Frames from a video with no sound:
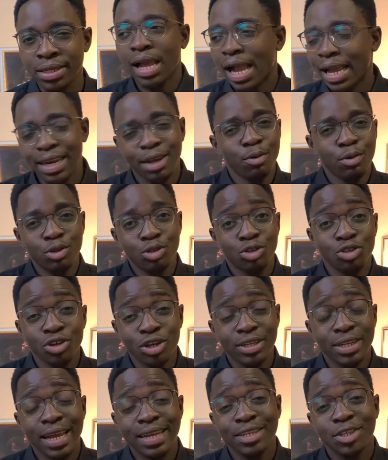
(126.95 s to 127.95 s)
And I was
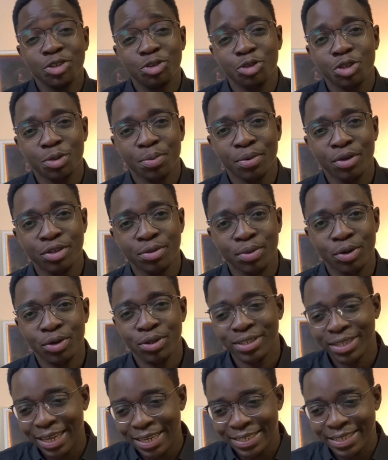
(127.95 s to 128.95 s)
shocked at this response because
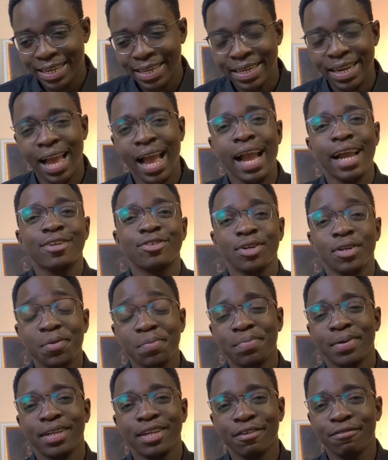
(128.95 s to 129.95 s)
at then I actually
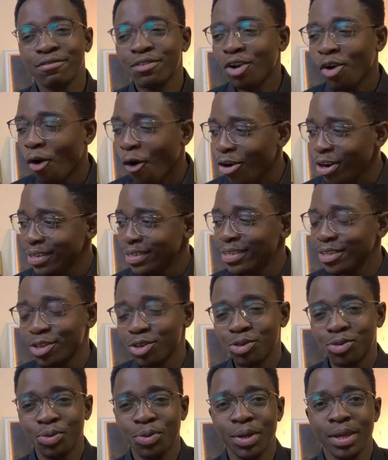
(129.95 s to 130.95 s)
believed
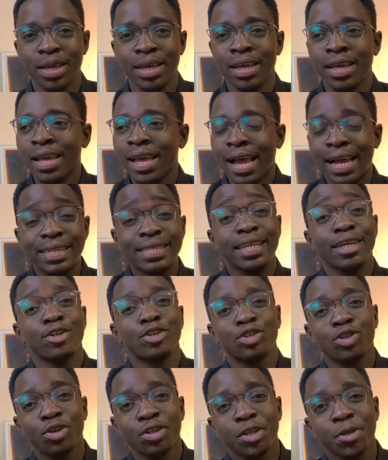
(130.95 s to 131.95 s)
holidays were
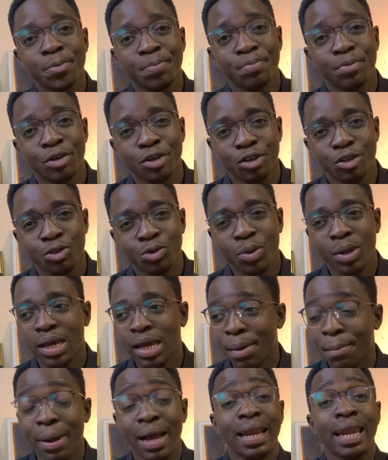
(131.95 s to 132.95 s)
anti-studying periods where
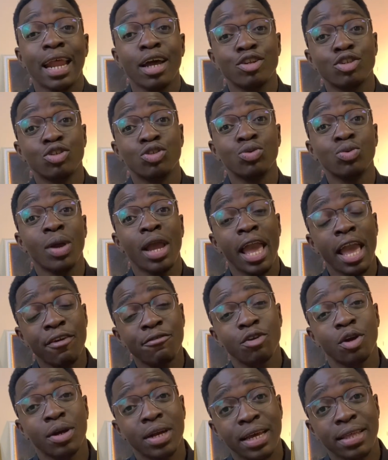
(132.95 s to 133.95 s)
I'm allowed to do every
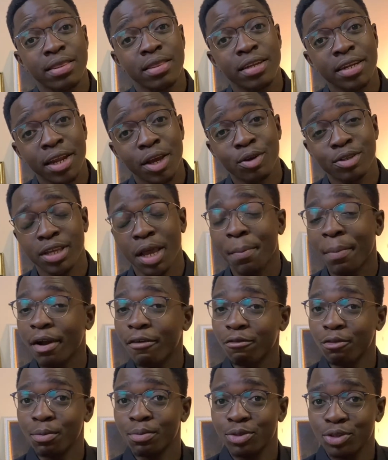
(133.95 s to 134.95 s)
other thing else apart
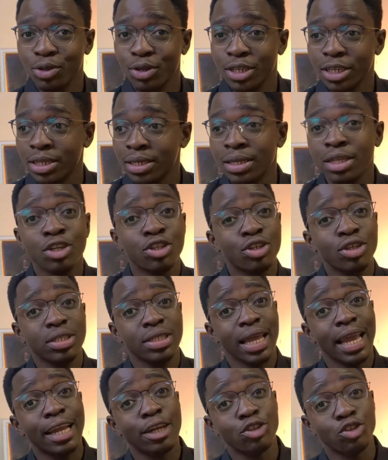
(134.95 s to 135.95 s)
from studying, just
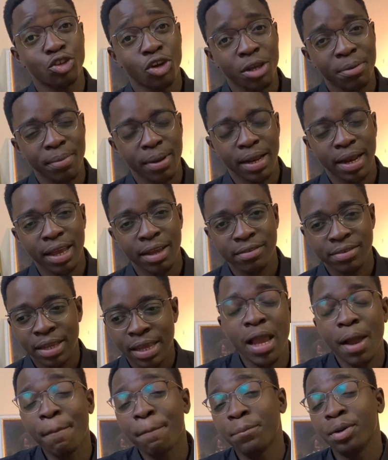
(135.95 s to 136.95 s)
enjoying my life.
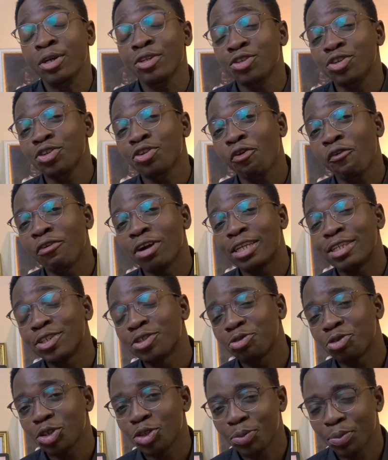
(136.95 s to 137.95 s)
I'm pondering over this
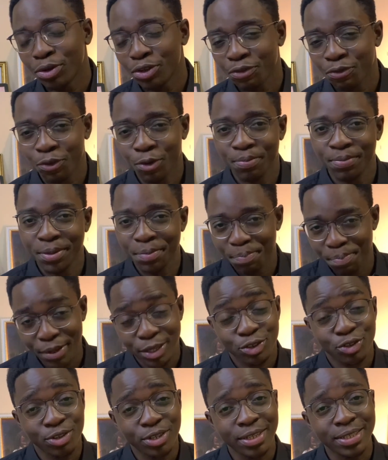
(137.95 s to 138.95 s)
response from the best
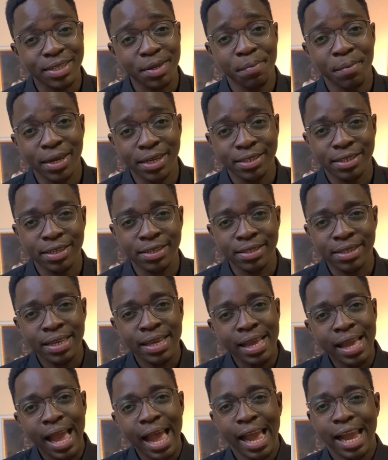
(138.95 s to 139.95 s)
student in my set.
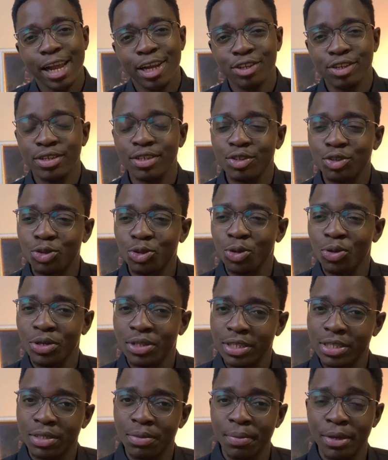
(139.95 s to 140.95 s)
I actually took
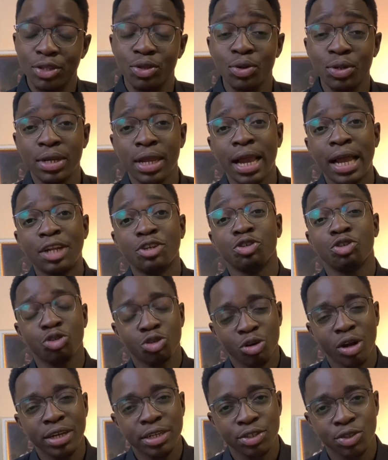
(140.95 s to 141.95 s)
this method and
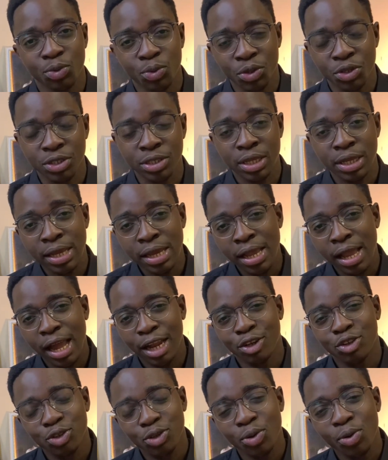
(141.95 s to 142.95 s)
tried it once.
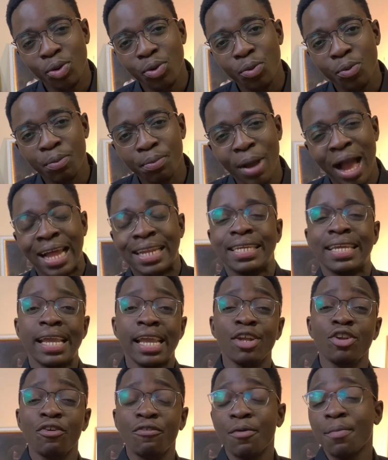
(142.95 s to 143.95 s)
And so at the
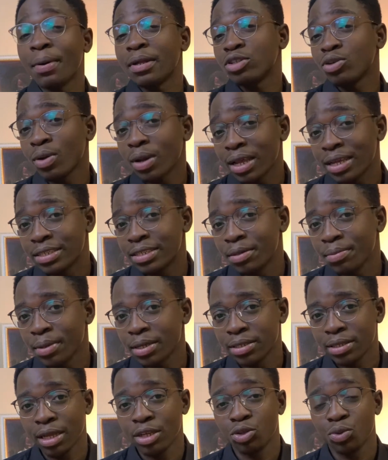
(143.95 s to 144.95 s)
end of a particular
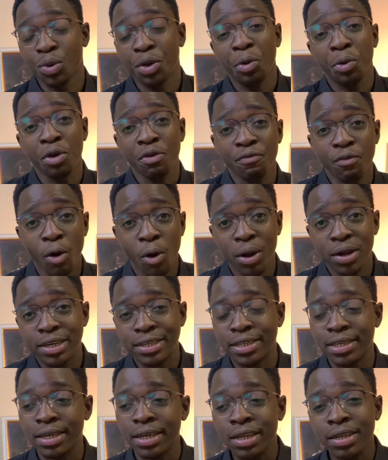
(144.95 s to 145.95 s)
semester, as we're going for
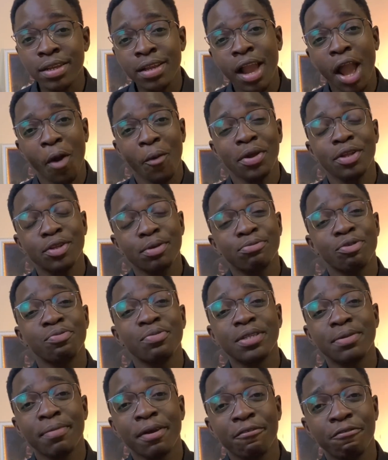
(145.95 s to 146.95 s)
holiday, I went up to
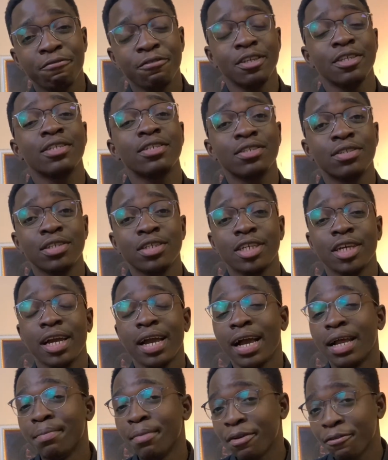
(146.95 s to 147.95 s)
meet my physics teacher
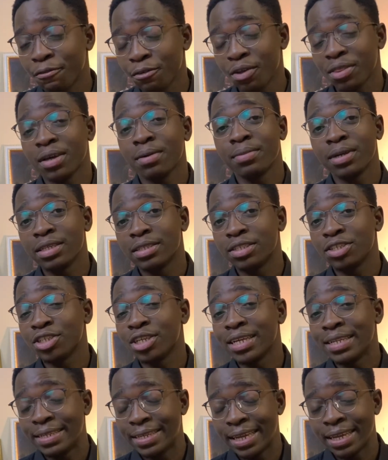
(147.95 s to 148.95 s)
and my further maths teacher
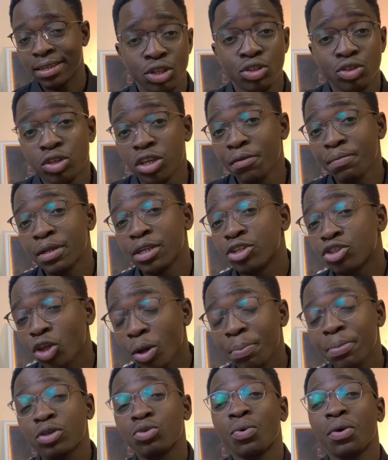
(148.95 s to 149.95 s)
then to give me the
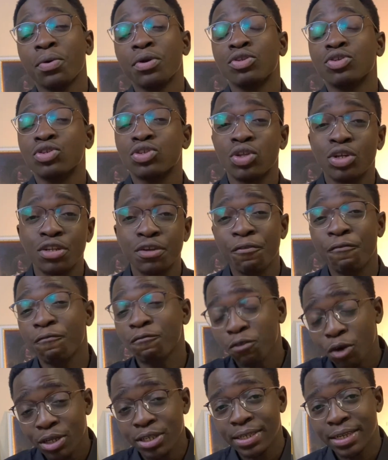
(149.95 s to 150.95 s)
topics we're going to study
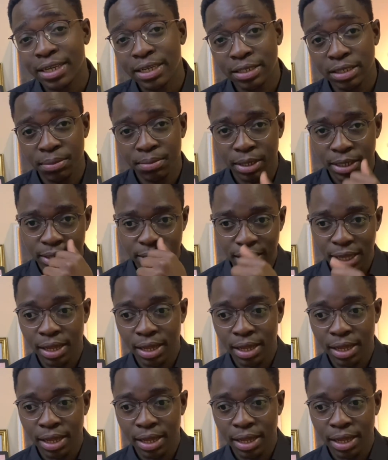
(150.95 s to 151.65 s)
for the next semester.